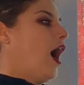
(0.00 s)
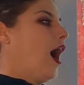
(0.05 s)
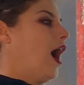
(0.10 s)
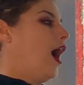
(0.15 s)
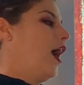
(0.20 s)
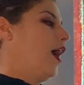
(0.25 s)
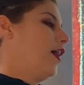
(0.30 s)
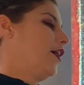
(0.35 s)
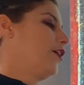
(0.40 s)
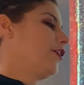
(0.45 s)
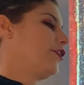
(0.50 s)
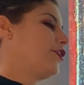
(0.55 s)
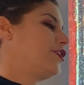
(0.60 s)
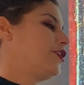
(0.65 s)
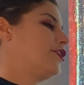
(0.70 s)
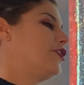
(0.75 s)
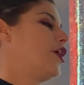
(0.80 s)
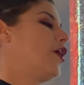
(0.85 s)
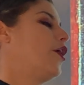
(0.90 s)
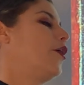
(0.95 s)
uh,
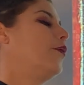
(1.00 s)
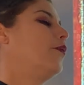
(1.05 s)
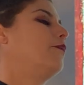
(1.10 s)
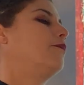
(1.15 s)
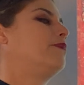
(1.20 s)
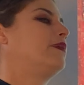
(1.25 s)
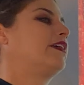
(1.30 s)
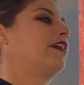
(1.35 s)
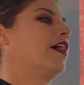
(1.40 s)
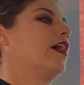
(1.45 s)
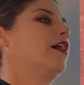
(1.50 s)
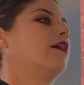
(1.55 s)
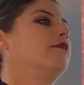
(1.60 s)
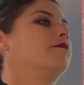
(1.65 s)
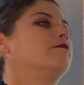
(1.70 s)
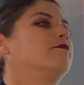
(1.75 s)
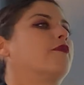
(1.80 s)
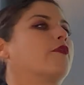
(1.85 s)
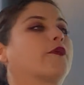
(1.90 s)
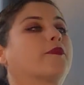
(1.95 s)
you know,
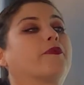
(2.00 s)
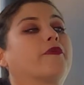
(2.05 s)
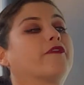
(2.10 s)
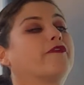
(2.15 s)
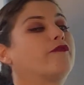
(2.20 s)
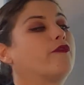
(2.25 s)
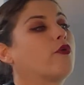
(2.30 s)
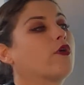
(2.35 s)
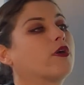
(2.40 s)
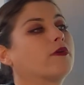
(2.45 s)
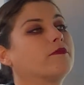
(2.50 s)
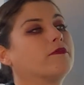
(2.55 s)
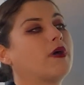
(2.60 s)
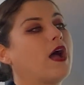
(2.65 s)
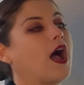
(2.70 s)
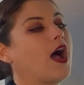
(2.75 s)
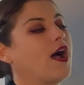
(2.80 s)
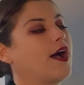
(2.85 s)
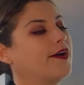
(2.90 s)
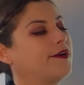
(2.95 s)
become or
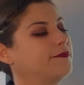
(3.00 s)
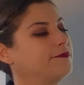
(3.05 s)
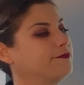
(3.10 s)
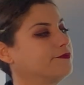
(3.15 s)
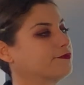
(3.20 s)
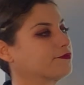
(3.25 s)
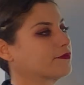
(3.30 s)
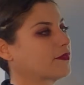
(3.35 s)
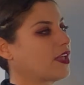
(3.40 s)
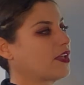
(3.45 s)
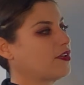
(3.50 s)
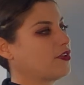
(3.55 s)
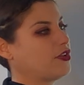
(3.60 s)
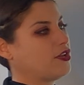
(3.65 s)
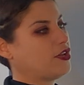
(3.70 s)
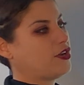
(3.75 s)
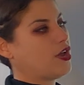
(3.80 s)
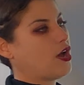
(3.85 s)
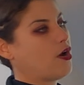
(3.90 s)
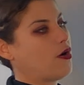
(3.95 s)
perform, um,
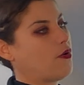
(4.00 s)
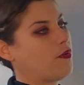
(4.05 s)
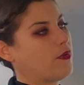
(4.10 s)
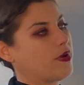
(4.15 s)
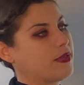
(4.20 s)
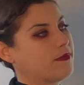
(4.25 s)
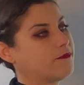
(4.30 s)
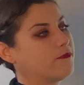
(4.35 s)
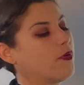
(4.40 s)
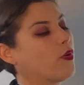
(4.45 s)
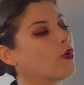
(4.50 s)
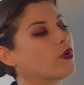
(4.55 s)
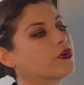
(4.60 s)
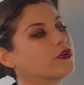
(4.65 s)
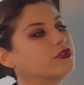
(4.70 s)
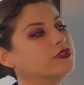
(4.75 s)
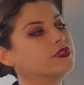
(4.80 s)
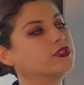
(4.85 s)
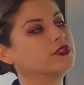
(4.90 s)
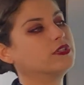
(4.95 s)
you know,
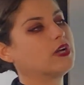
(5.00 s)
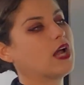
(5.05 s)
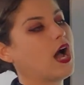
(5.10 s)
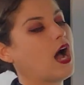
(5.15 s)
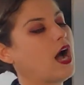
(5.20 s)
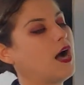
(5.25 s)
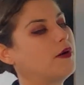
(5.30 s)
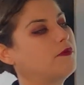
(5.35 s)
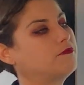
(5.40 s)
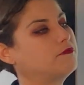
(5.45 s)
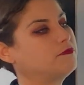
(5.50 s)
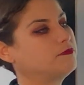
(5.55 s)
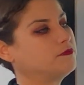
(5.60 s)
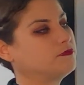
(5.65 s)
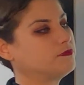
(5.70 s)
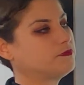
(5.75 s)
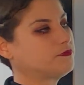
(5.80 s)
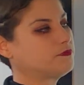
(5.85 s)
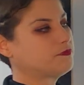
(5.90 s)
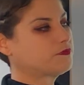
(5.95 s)
important, um,
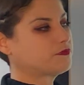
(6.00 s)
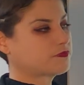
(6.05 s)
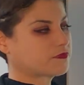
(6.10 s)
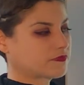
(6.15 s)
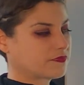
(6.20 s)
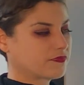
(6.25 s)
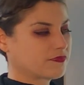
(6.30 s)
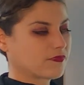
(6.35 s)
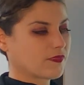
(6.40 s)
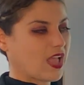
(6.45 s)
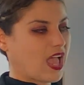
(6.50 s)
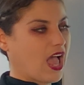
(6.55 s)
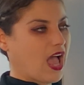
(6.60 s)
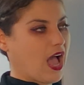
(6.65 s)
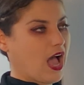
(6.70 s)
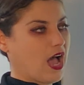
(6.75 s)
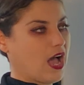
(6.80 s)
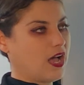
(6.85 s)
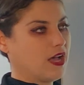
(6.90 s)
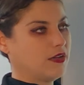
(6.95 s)

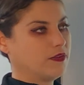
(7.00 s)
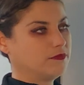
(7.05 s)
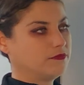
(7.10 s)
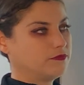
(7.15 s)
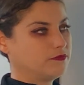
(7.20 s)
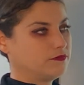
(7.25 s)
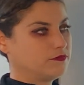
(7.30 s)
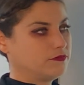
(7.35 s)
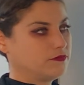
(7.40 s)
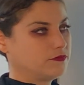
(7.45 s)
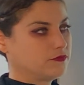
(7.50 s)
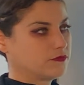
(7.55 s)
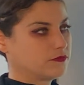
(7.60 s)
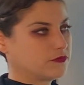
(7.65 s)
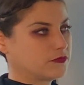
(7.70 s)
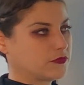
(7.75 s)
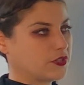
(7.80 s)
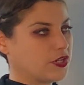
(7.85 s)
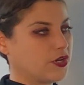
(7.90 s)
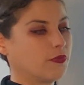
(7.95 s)
uh,
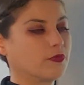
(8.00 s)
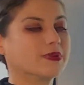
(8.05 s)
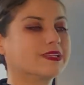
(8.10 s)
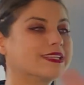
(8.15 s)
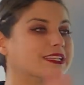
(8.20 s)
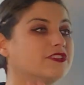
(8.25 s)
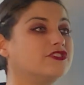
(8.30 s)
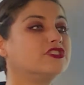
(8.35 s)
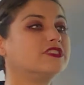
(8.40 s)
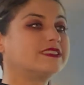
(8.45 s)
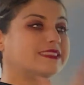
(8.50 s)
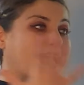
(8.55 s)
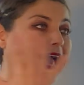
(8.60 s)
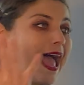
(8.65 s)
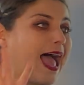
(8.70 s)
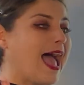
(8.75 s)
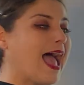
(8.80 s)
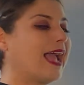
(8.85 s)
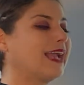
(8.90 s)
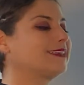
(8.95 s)
you know, religious
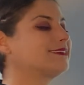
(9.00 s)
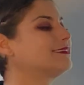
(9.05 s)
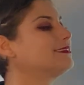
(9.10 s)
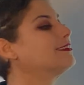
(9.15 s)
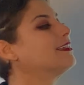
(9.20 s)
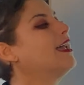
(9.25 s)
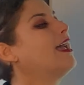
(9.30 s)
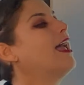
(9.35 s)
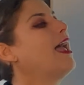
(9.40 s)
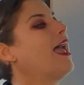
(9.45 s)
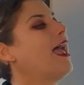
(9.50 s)
acts,